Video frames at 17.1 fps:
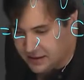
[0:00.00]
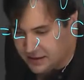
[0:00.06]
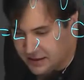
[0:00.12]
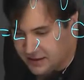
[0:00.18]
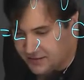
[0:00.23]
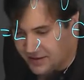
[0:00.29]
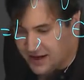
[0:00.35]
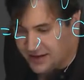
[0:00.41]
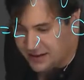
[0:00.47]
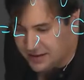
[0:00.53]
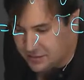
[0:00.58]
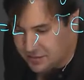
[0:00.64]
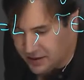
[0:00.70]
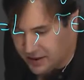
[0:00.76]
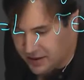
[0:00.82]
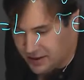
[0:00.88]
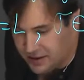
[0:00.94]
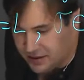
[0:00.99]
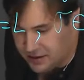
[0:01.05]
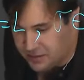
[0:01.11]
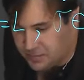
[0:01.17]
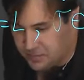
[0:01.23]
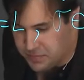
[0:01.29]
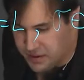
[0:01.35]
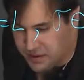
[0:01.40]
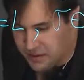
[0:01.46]
divided by
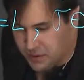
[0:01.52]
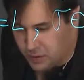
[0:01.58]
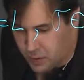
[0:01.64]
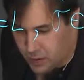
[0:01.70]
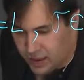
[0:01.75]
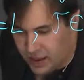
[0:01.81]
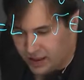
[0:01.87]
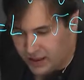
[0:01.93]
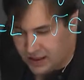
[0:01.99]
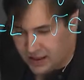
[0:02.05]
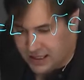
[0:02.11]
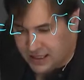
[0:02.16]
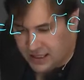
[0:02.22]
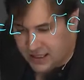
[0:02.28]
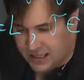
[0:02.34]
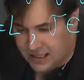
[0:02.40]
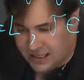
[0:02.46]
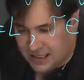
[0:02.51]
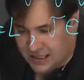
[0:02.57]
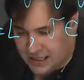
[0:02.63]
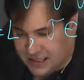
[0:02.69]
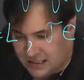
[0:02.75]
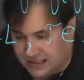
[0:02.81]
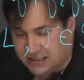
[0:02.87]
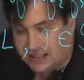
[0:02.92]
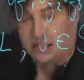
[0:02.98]
P1 is